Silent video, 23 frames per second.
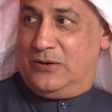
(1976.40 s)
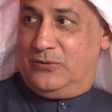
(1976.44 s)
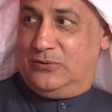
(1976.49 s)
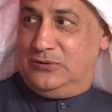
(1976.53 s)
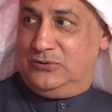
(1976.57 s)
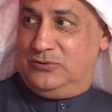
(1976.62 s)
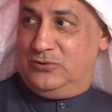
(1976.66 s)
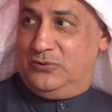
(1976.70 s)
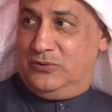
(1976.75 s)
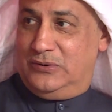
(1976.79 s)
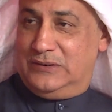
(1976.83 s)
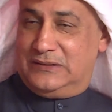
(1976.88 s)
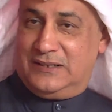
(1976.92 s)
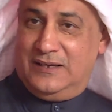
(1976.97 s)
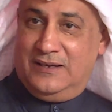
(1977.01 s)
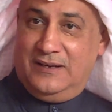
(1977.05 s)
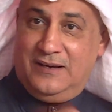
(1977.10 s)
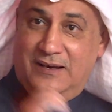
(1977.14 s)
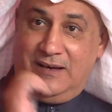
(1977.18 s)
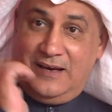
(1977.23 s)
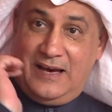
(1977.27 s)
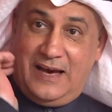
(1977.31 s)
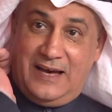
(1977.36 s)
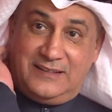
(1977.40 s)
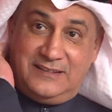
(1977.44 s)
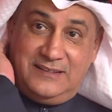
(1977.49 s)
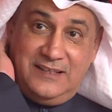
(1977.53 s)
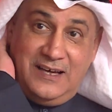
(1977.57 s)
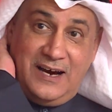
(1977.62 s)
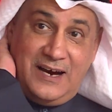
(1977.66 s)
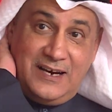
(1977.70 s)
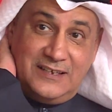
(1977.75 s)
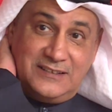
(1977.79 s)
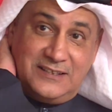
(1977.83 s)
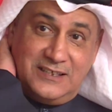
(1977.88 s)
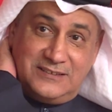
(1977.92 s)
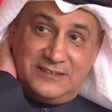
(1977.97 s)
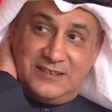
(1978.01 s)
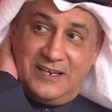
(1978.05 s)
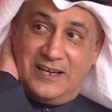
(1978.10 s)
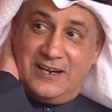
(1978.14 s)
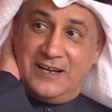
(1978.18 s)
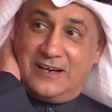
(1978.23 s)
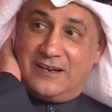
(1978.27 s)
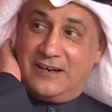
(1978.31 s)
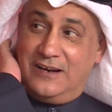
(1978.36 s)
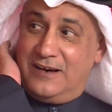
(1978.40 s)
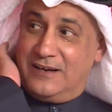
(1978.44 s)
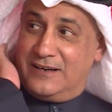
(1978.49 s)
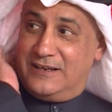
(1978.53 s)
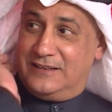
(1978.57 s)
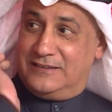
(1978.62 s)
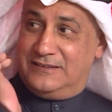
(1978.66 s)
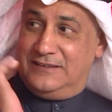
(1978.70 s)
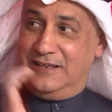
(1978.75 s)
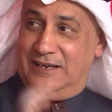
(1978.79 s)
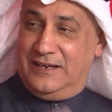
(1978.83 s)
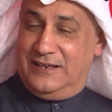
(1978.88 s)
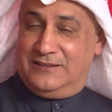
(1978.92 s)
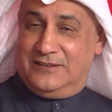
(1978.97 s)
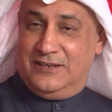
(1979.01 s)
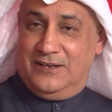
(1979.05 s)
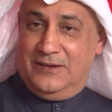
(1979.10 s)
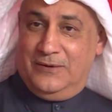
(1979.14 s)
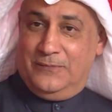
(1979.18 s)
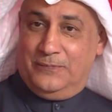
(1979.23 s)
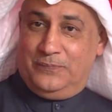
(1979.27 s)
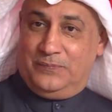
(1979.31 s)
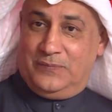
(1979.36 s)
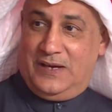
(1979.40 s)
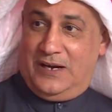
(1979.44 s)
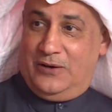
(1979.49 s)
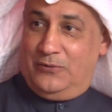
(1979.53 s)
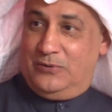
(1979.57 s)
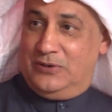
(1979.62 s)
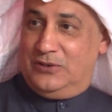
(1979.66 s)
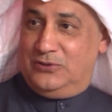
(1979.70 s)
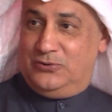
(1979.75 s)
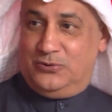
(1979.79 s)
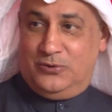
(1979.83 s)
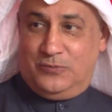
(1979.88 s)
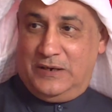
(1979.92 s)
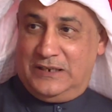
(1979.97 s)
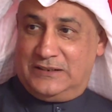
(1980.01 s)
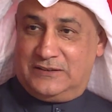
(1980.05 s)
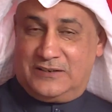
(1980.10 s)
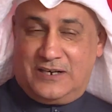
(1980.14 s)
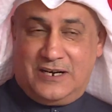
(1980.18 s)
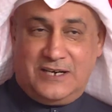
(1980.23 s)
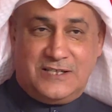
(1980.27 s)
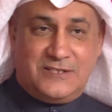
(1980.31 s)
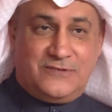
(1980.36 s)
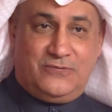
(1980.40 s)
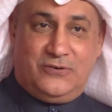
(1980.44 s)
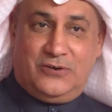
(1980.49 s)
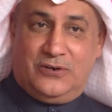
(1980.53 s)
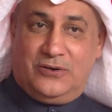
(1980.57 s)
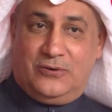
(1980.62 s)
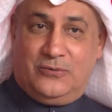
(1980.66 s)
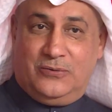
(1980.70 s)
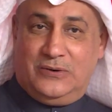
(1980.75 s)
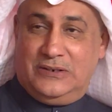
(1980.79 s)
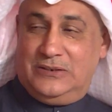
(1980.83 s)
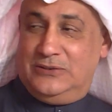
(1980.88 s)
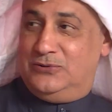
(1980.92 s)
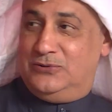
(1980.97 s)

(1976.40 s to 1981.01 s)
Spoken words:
I want to do it at night, at 10 o'clock at night. I want to do my transfer. I want to